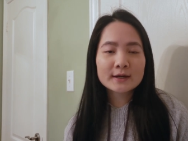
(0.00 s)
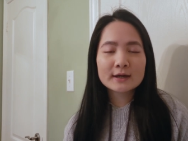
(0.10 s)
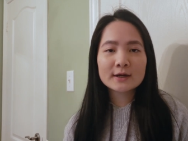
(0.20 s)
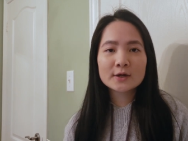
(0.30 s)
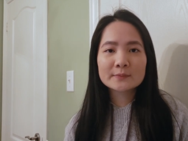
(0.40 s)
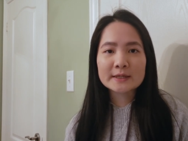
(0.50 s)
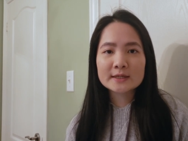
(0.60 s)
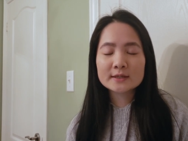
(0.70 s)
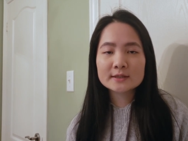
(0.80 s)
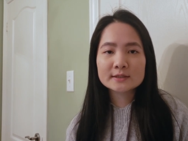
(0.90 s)
um,
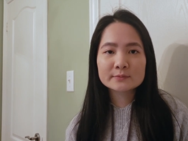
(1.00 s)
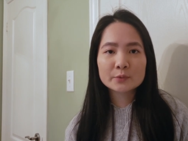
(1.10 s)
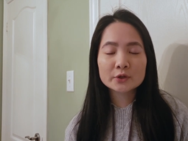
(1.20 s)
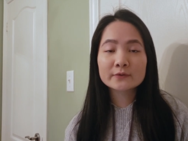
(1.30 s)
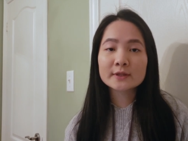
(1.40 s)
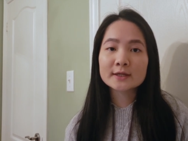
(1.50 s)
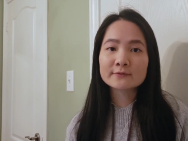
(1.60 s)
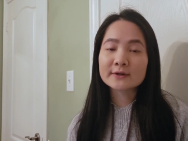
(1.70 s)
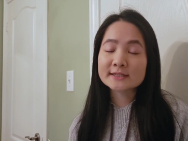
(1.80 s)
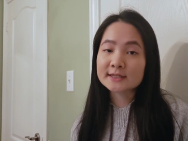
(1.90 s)
he's part of the
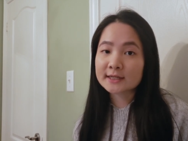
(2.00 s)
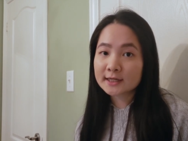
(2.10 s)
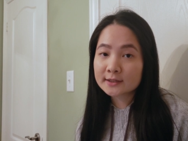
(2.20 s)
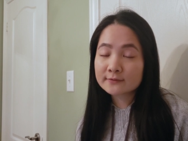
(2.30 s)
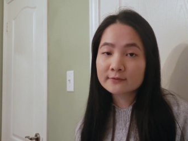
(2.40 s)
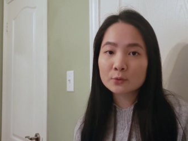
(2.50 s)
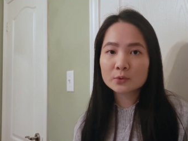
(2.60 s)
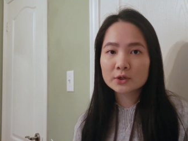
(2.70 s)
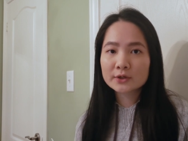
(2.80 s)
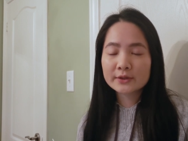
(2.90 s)
investigative
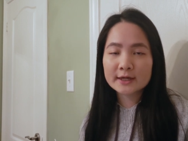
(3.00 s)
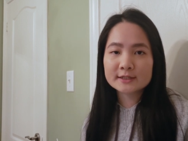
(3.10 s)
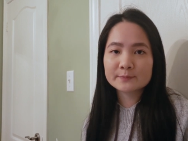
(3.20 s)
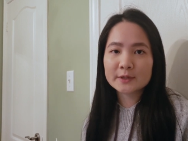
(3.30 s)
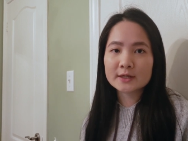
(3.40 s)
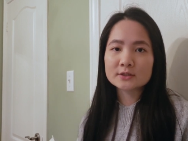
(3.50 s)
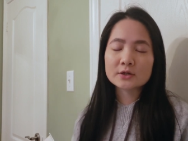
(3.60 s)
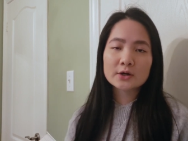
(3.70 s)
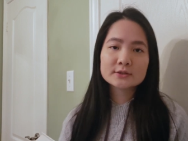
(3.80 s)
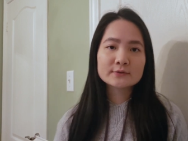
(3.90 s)
work that's being
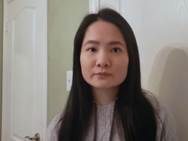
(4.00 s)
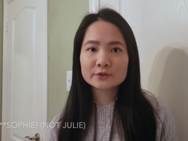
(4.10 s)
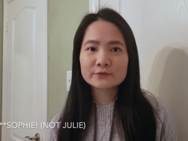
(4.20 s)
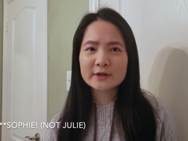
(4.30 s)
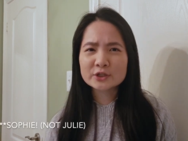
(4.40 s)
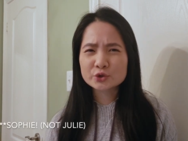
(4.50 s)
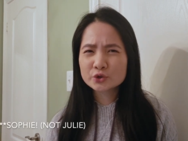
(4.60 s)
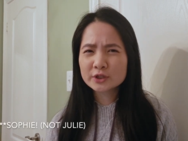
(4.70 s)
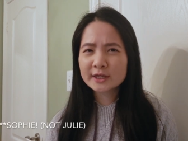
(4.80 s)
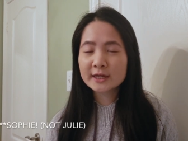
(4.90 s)
done to, to find
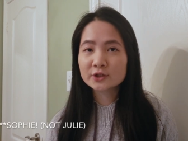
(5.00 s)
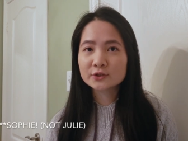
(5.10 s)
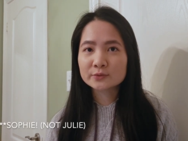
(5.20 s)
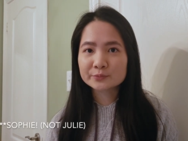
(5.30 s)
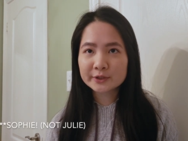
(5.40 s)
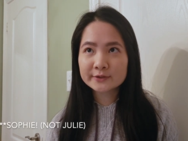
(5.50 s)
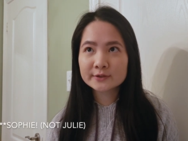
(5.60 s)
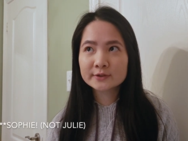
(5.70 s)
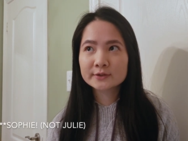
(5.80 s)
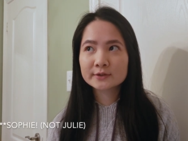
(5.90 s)
Julie and her
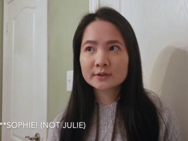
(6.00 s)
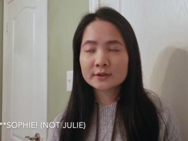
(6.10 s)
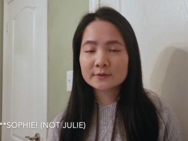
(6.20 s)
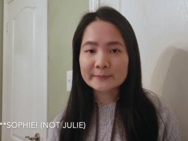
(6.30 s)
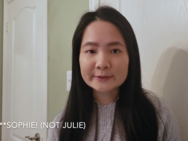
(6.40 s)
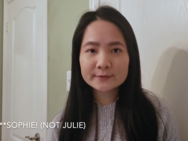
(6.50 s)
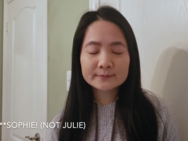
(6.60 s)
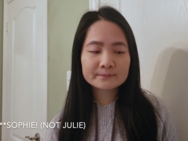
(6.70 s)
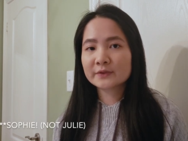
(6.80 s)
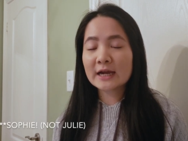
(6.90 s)
brother
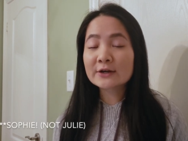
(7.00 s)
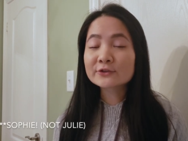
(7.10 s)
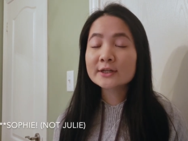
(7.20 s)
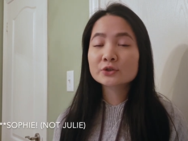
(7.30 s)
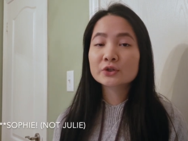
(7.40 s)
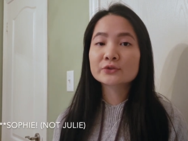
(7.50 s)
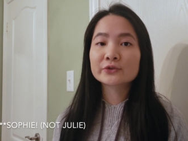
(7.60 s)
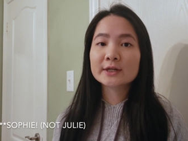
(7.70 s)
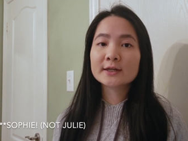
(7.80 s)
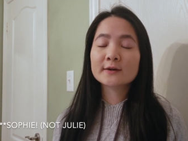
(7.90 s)
Emile. I really enjoyed
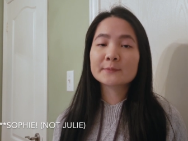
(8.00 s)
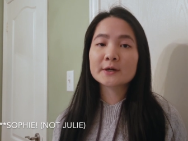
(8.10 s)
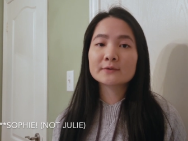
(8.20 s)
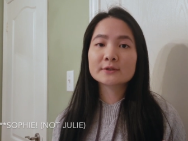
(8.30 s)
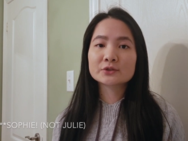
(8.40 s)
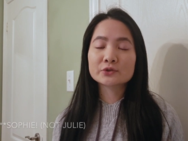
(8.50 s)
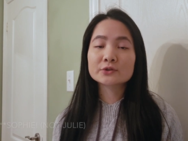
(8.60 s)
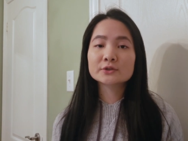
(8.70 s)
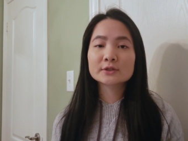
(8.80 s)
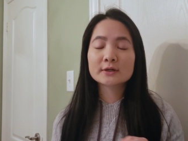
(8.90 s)
reading about the
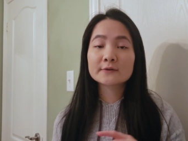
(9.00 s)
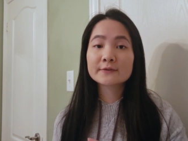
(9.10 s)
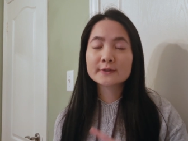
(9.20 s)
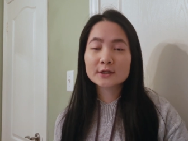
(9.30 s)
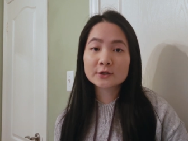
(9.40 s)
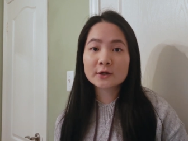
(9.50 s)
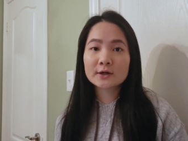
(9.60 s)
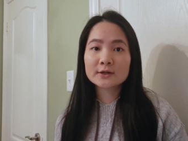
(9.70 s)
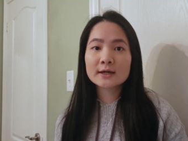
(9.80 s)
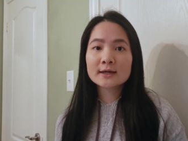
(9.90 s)
struggles of
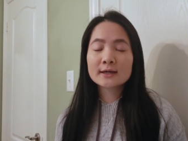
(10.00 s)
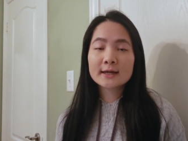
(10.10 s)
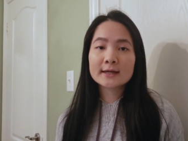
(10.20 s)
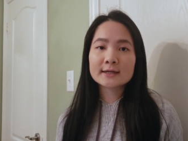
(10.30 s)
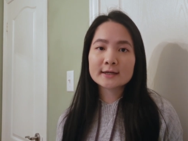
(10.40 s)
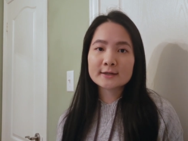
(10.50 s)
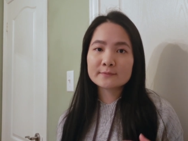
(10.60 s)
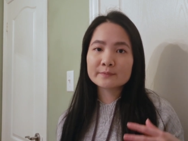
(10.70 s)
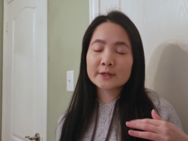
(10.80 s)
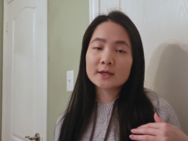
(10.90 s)
Tharion and
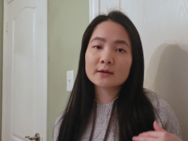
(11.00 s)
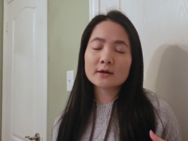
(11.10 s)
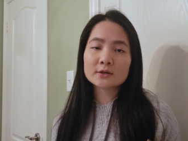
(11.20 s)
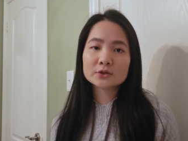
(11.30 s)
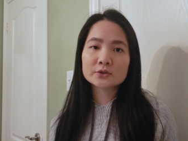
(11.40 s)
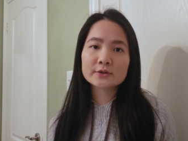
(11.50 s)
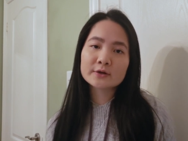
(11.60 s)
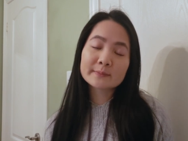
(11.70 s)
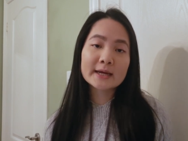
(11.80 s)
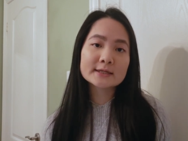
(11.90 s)
him being under the
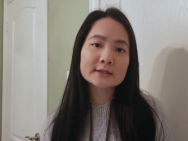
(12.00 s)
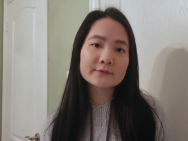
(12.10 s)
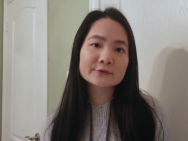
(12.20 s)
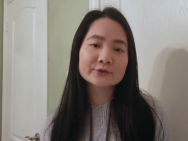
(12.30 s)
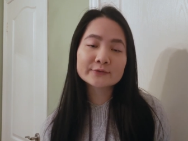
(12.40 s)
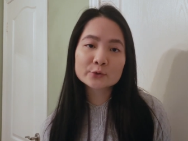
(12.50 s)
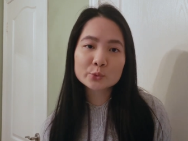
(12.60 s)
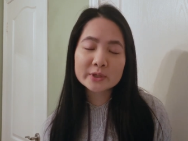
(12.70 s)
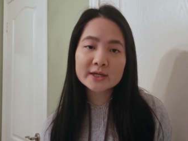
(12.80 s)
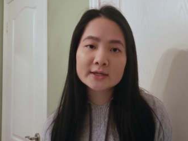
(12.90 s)
command of the River
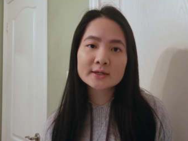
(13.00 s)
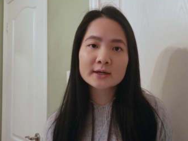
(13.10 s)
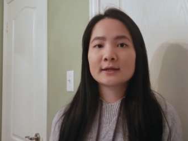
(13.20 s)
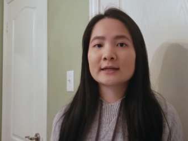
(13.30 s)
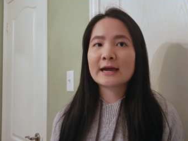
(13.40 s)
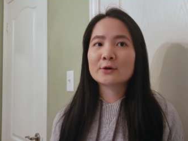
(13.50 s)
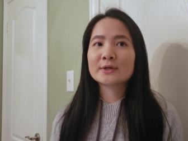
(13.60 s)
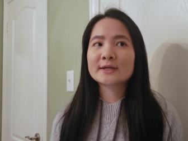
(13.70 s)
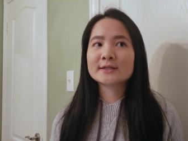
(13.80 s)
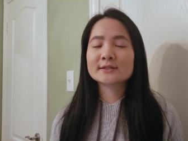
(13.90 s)
Queen and how
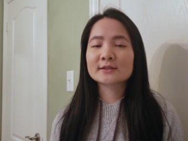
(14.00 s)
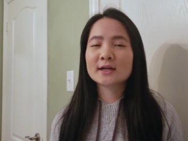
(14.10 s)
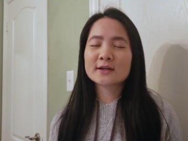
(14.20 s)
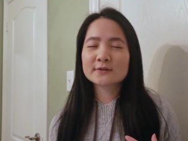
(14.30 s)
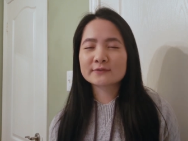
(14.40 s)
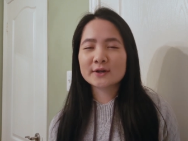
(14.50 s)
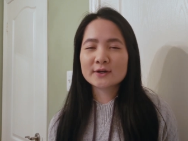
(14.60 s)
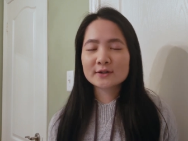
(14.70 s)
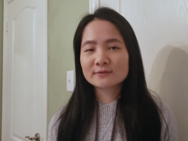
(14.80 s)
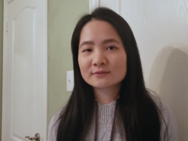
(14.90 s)
he's kind of not